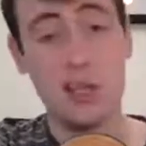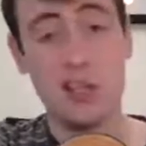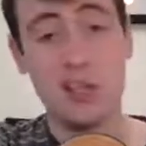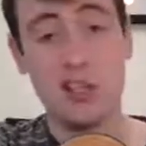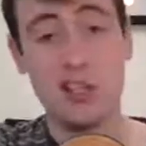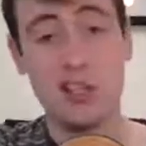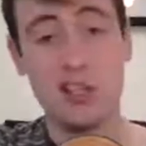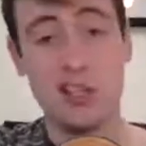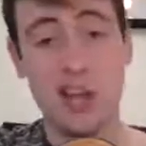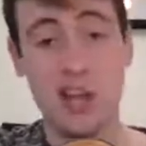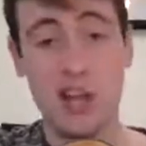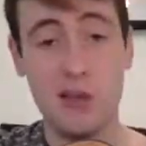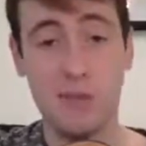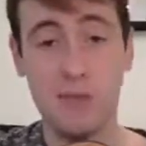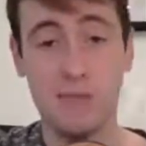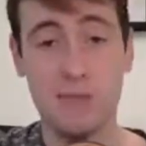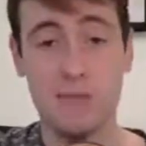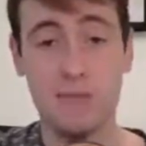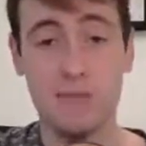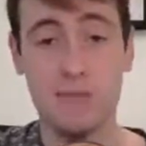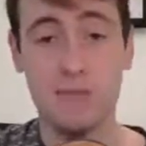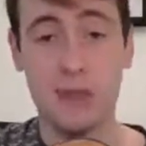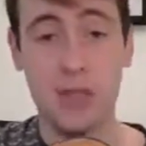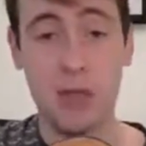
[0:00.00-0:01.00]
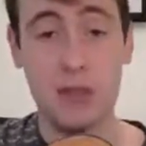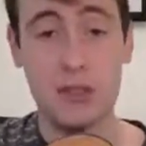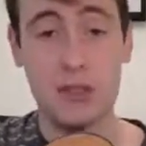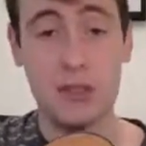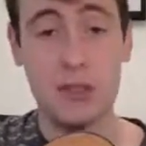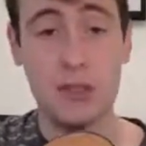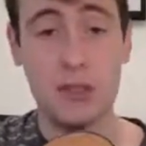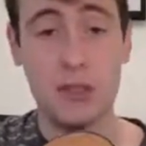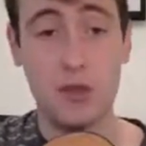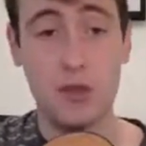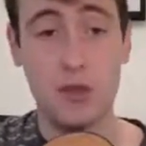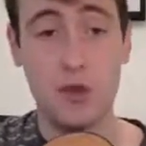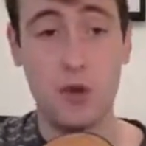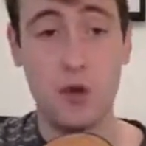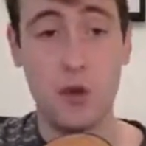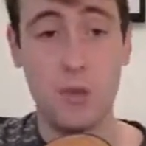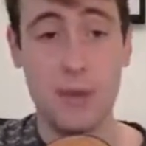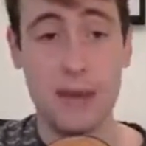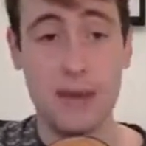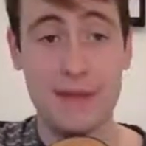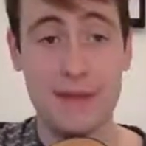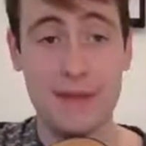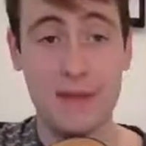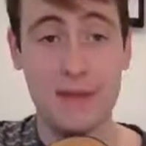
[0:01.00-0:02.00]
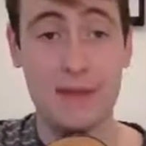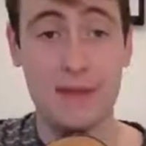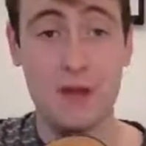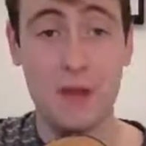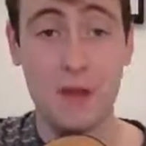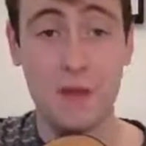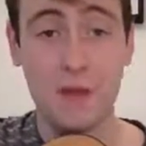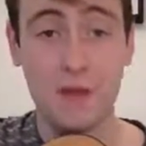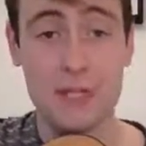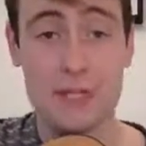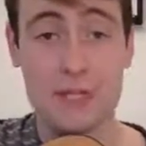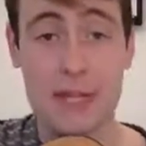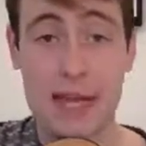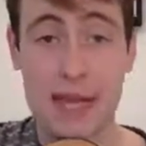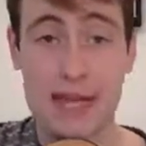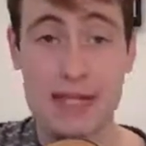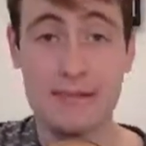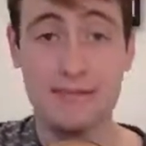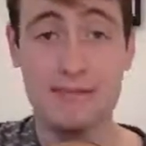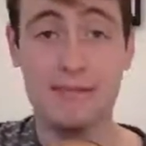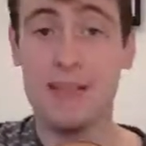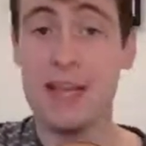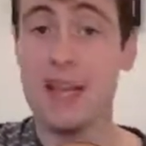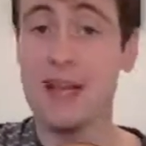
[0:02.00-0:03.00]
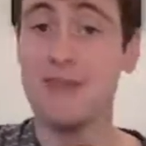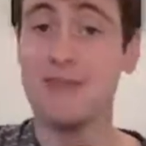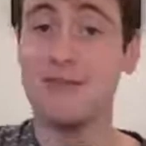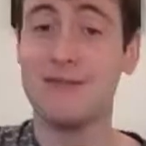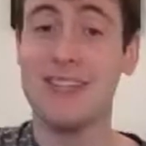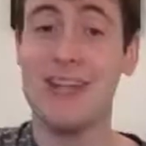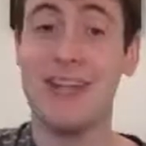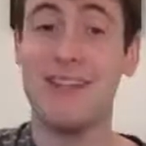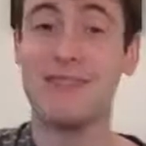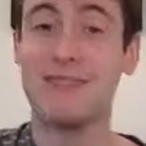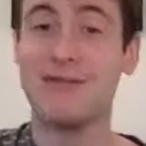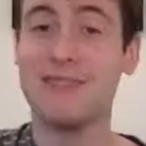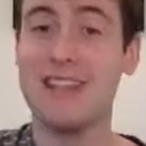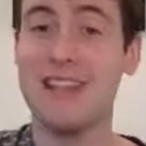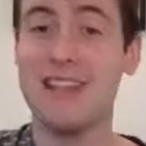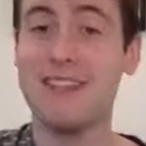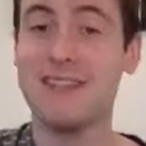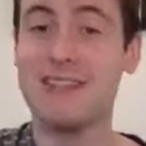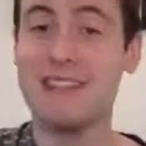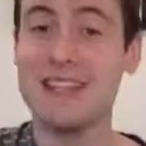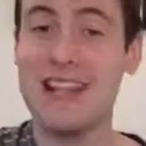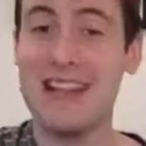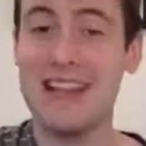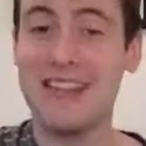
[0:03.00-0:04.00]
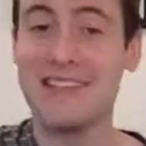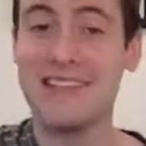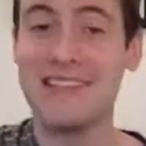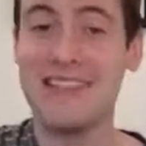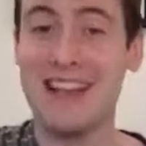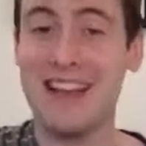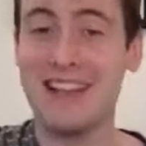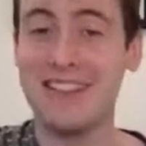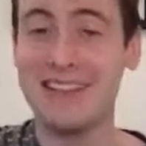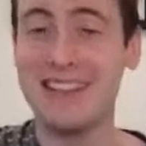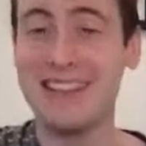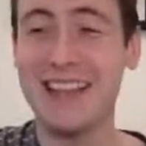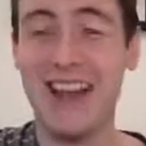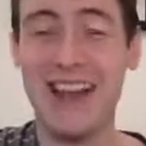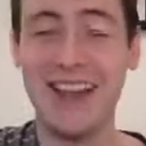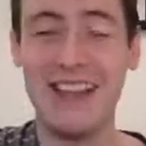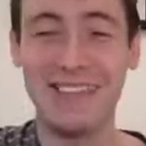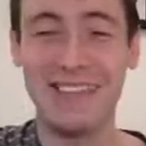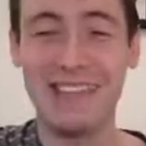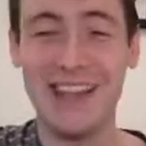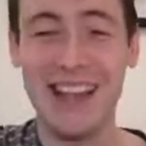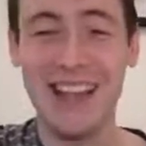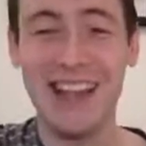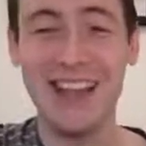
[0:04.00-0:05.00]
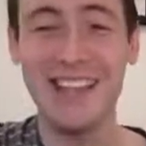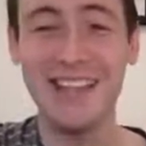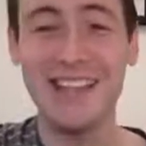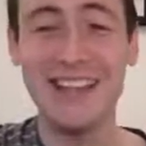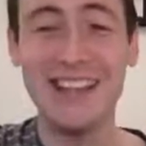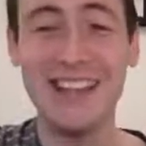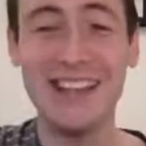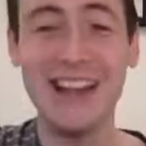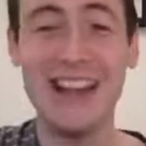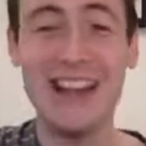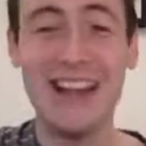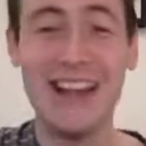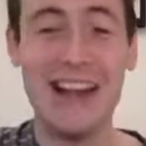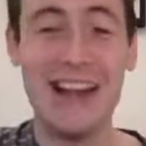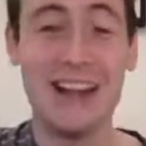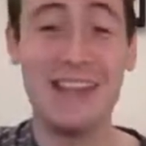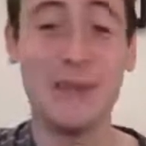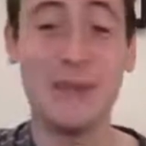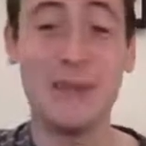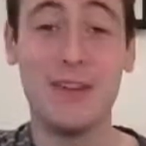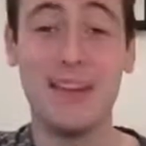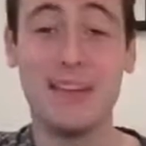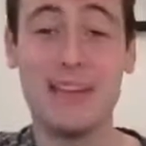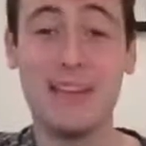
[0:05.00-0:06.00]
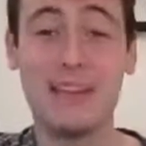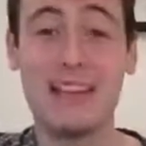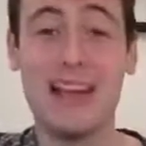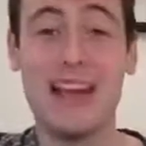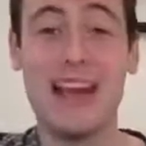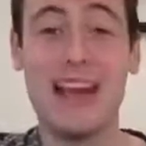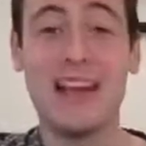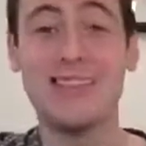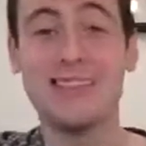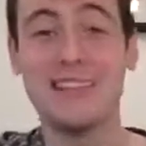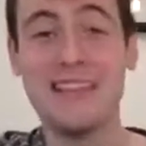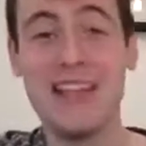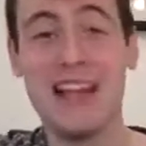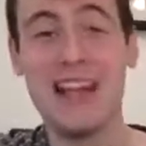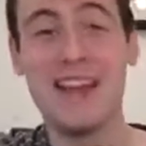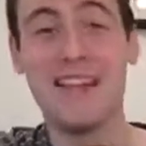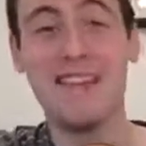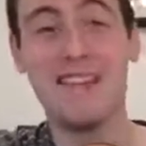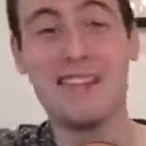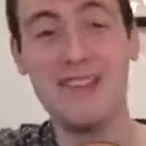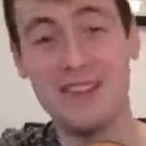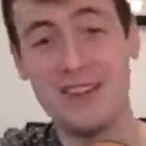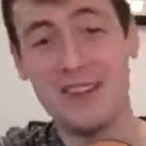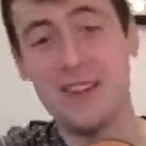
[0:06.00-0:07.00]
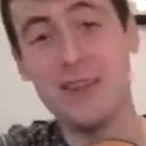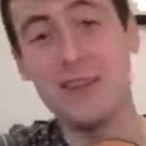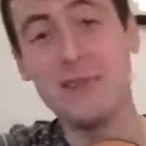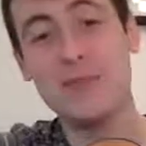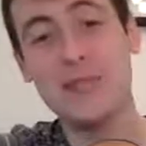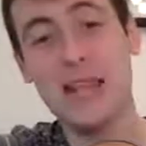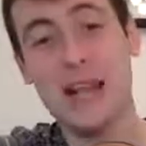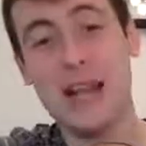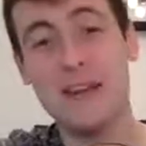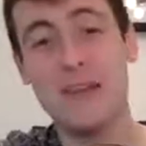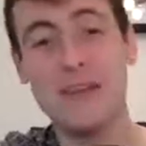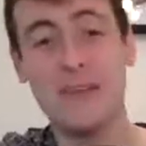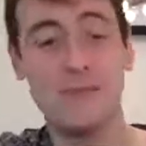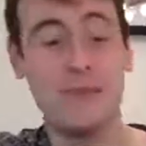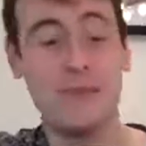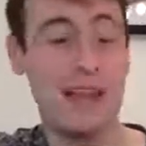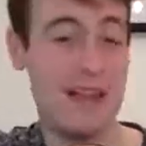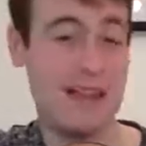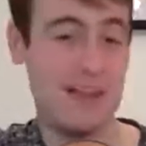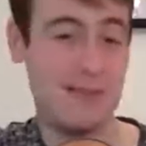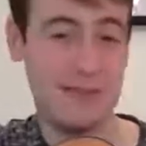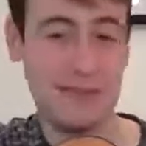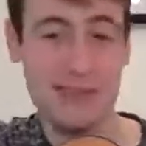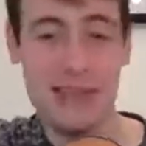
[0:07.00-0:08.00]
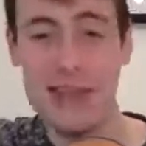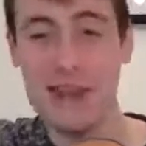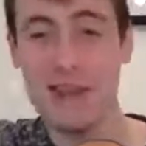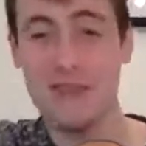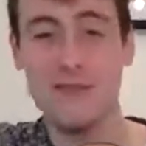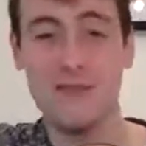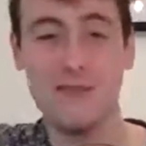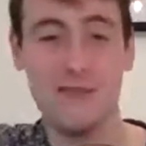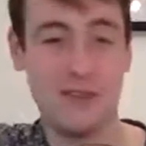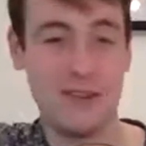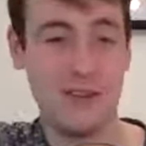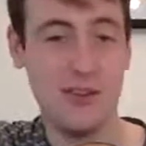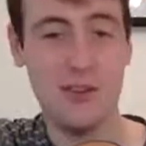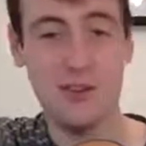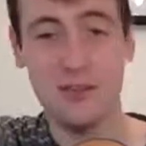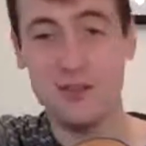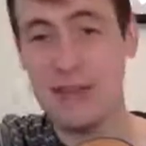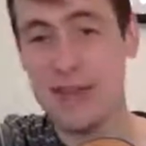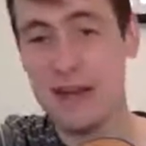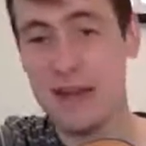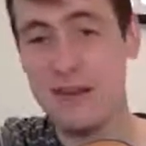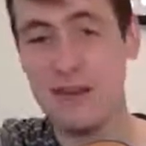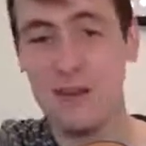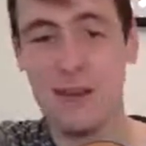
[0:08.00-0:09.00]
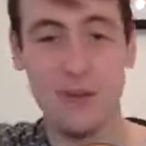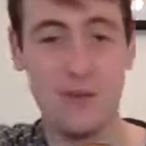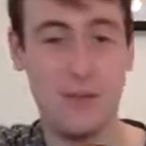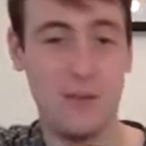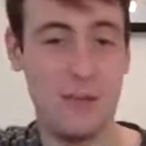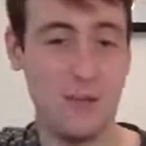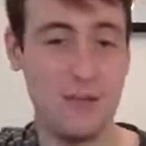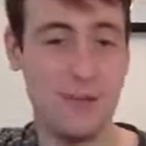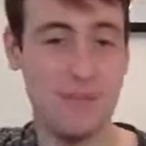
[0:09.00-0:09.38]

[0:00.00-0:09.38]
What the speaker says: So those are the two chord patterns that we've got for today. Down, down, down, down, down, down, down. And then we've got down, down, up, down, down, down, up, down, up.